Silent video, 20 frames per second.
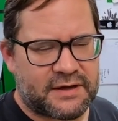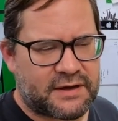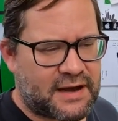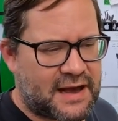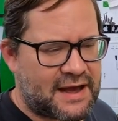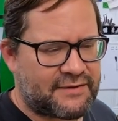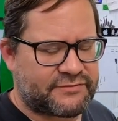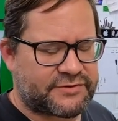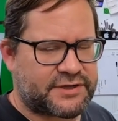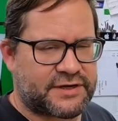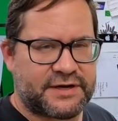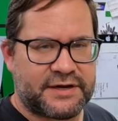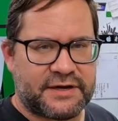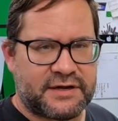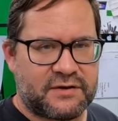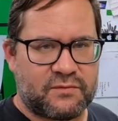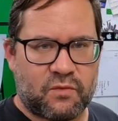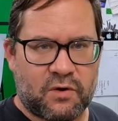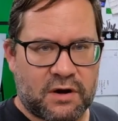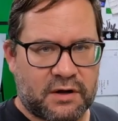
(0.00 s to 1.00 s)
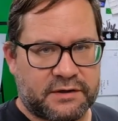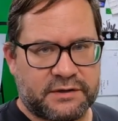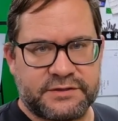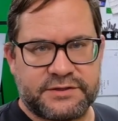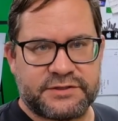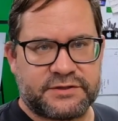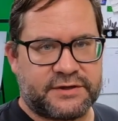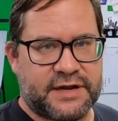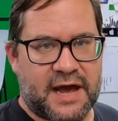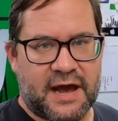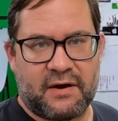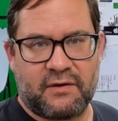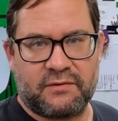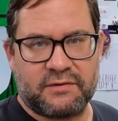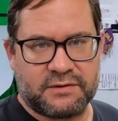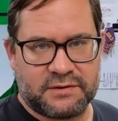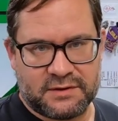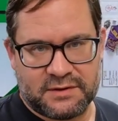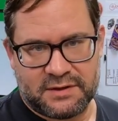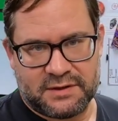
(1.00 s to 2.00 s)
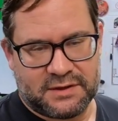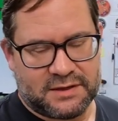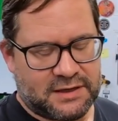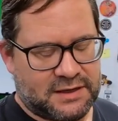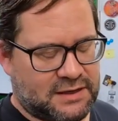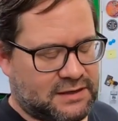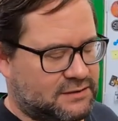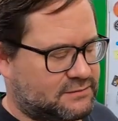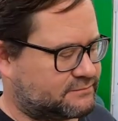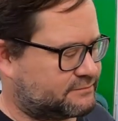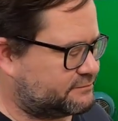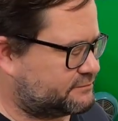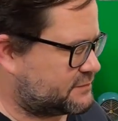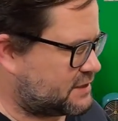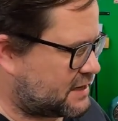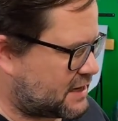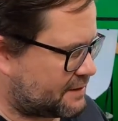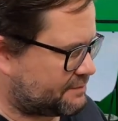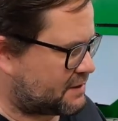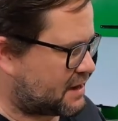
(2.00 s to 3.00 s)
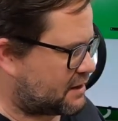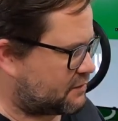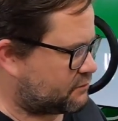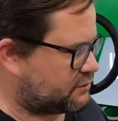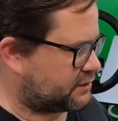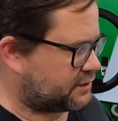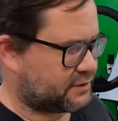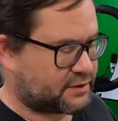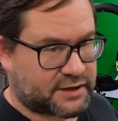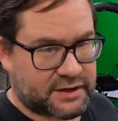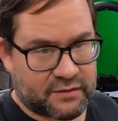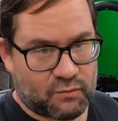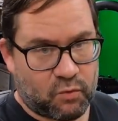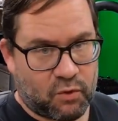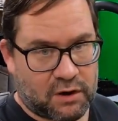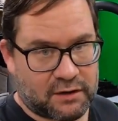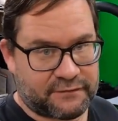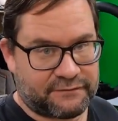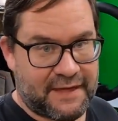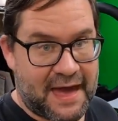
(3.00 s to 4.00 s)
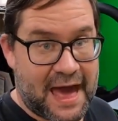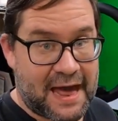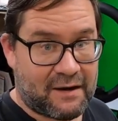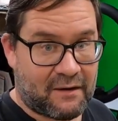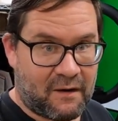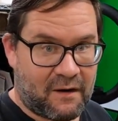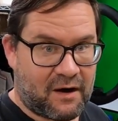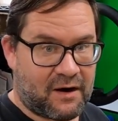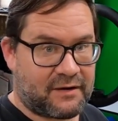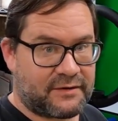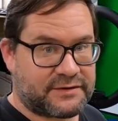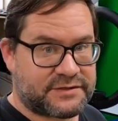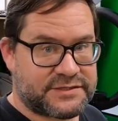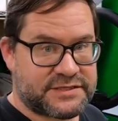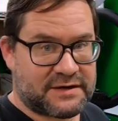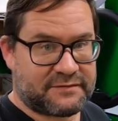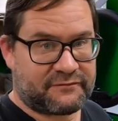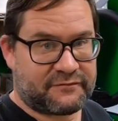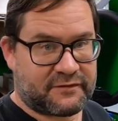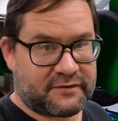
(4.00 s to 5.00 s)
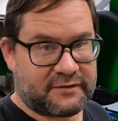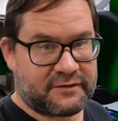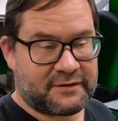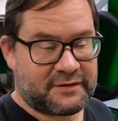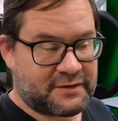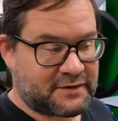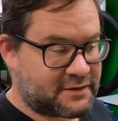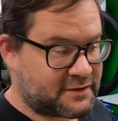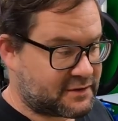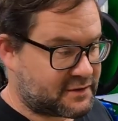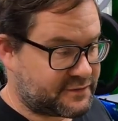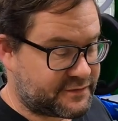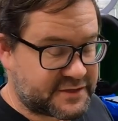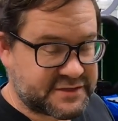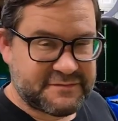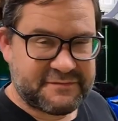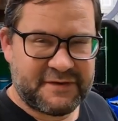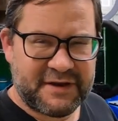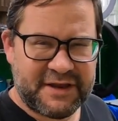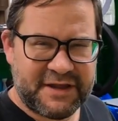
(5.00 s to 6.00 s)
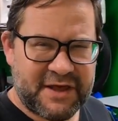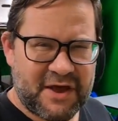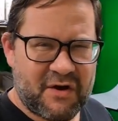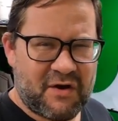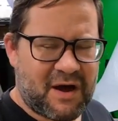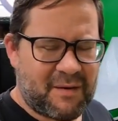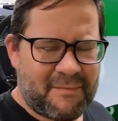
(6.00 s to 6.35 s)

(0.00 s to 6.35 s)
I haven't done any work until now, um, and I'm not really going to work that hard except for this video.